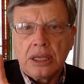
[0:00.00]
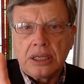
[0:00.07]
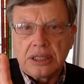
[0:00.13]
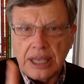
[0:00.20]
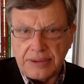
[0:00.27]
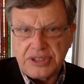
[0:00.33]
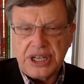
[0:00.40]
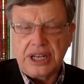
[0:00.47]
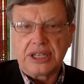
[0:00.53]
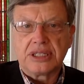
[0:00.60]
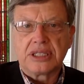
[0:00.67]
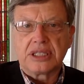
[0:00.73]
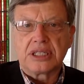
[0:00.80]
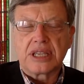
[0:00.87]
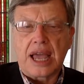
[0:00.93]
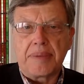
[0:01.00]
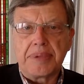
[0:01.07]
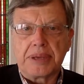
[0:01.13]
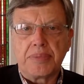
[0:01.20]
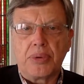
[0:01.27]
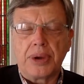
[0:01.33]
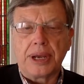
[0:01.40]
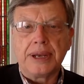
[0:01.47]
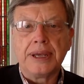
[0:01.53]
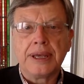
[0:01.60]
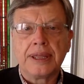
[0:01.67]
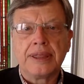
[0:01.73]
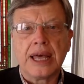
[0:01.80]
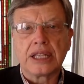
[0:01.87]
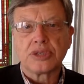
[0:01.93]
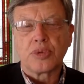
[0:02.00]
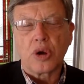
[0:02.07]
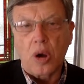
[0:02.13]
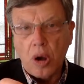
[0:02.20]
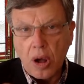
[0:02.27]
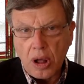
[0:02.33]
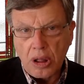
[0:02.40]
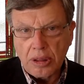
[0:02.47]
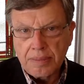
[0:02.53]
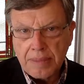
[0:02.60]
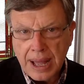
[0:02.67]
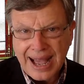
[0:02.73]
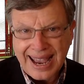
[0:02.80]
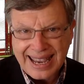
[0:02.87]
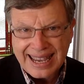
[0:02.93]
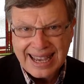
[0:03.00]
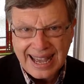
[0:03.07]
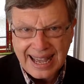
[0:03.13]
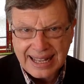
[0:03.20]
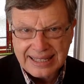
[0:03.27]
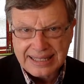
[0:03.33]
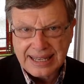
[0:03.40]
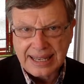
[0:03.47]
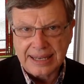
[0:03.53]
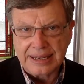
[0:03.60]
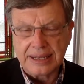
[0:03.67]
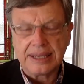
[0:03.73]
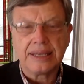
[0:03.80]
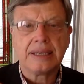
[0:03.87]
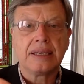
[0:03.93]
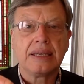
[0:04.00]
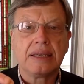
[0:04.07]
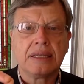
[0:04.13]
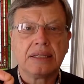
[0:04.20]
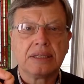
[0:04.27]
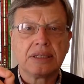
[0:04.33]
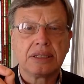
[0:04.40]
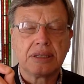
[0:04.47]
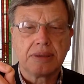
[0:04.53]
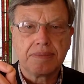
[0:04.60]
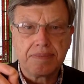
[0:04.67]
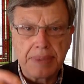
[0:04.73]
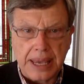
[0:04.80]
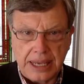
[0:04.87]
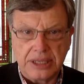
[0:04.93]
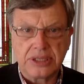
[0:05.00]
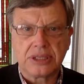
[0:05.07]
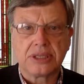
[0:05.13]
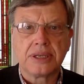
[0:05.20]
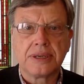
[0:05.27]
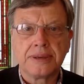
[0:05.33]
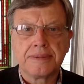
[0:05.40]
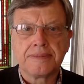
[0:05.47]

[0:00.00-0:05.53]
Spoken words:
Dave Janda is the stopping point. That's where all my content is based.